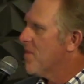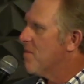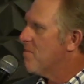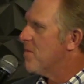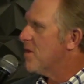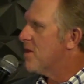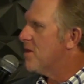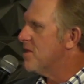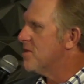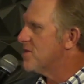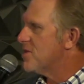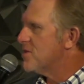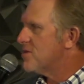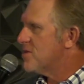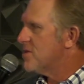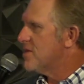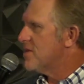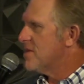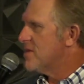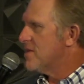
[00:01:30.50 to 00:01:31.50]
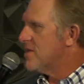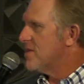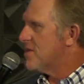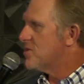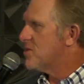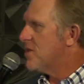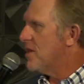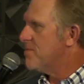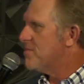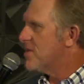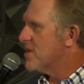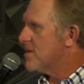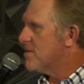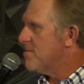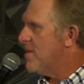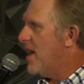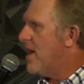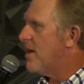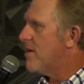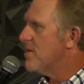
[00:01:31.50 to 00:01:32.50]
because it's the subject
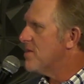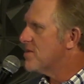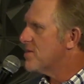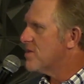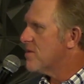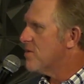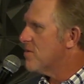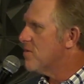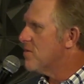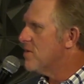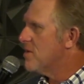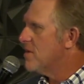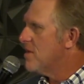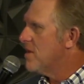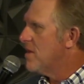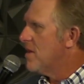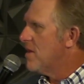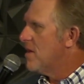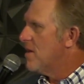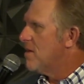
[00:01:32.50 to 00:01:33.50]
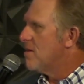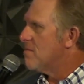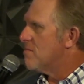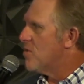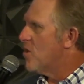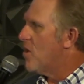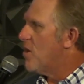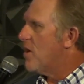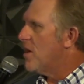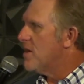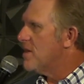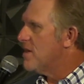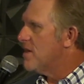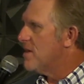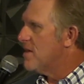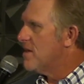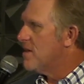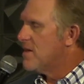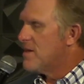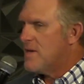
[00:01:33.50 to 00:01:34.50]
matter is so broad.
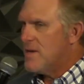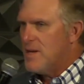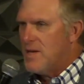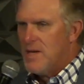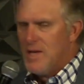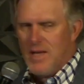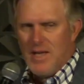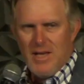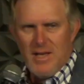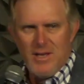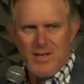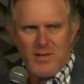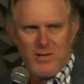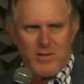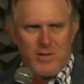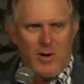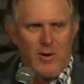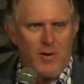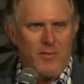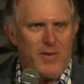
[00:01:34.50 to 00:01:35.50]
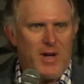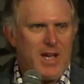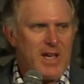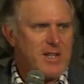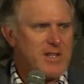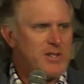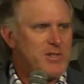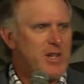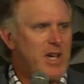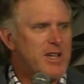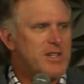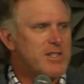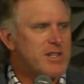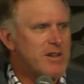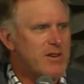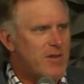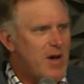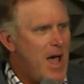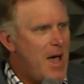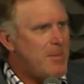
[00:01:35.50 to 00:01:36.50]
So if I get to chasing
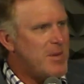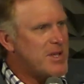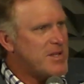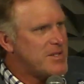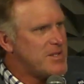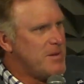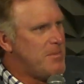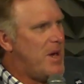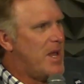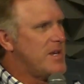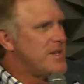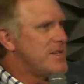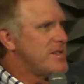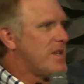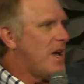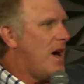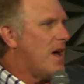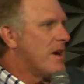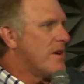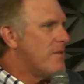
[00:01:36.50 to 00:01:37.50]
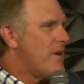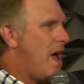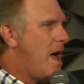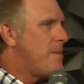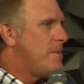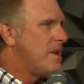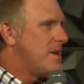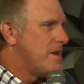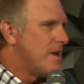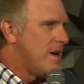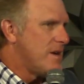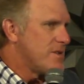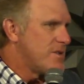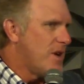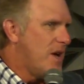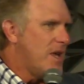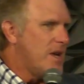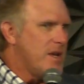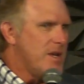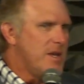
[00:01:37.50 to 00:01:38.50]
a rabbit, somebody just holler rabbit, and I'll
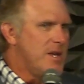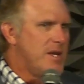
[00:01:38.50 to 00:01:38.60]
try to,